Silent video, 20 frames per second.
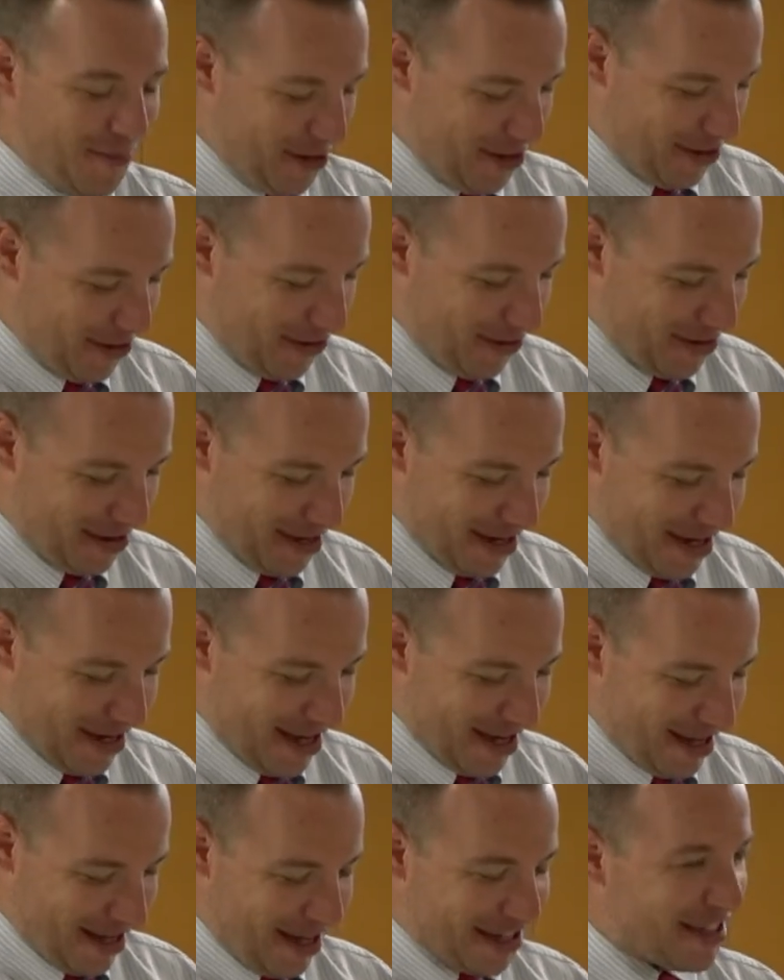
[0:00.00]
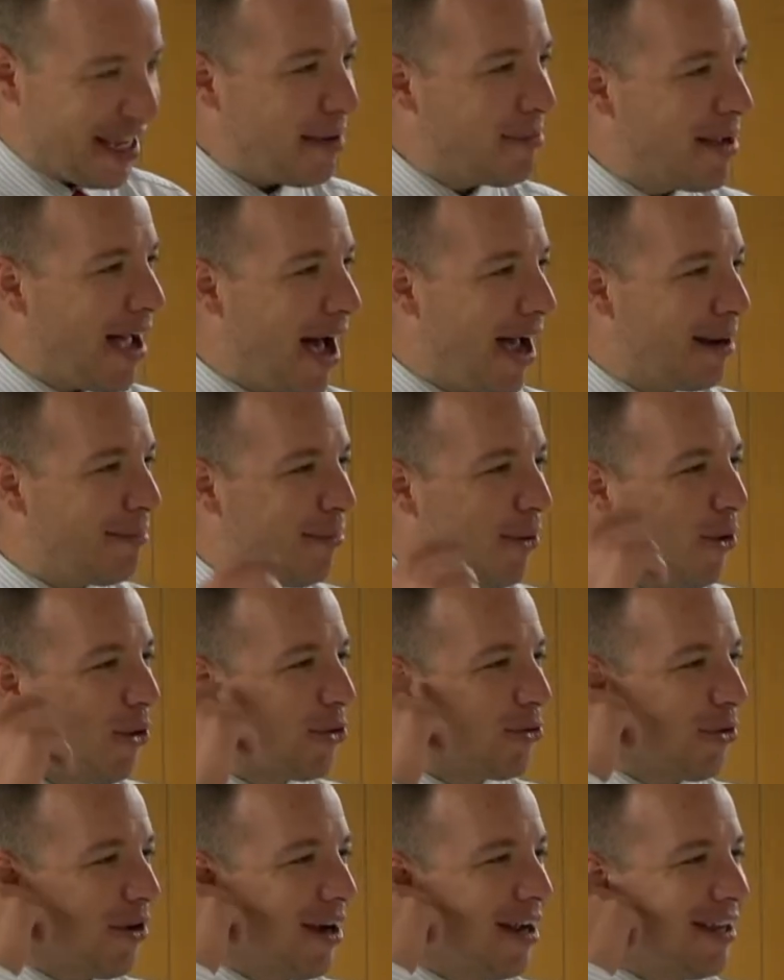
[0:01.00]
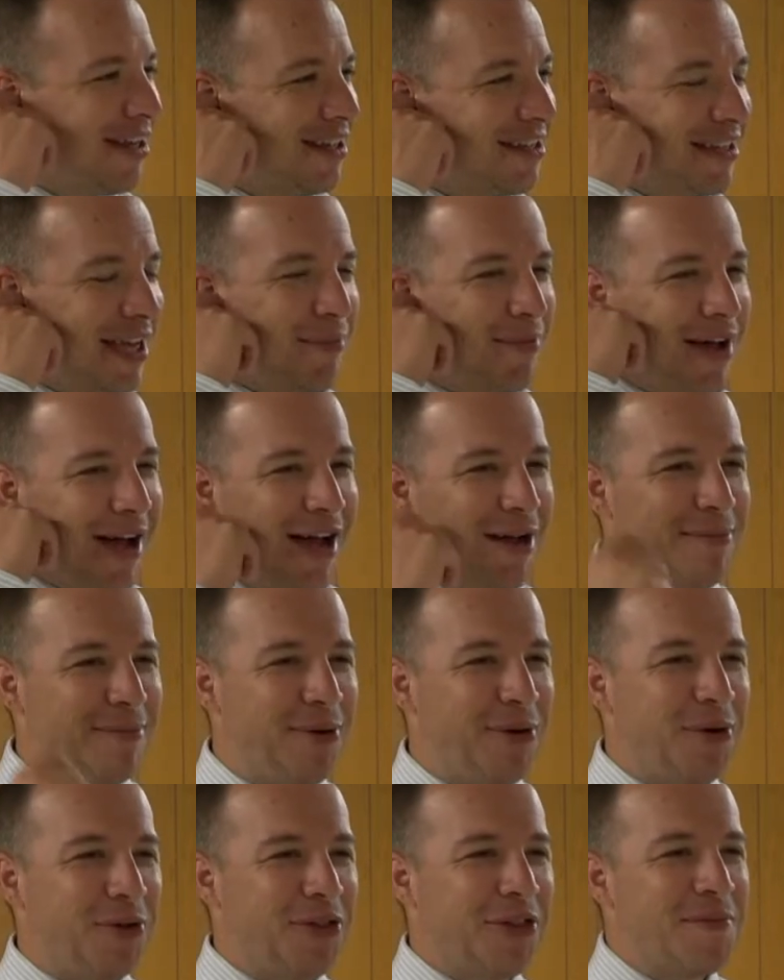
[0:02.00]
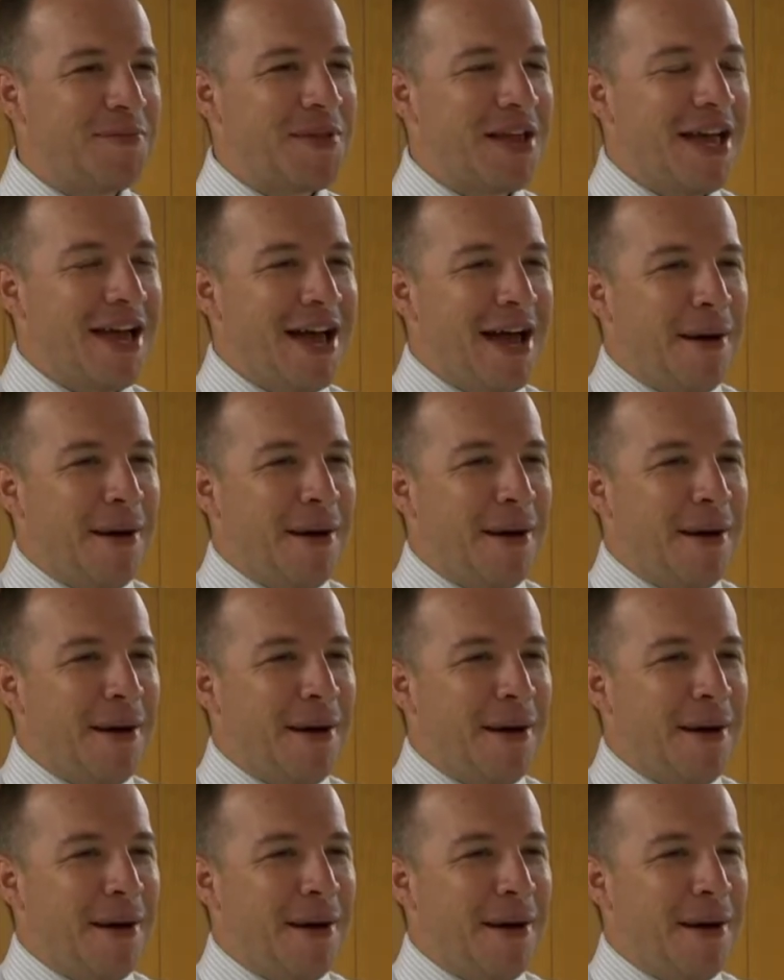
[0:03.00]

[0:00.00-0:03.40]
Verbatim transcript: You know, same guy in both, right? Same guy in both.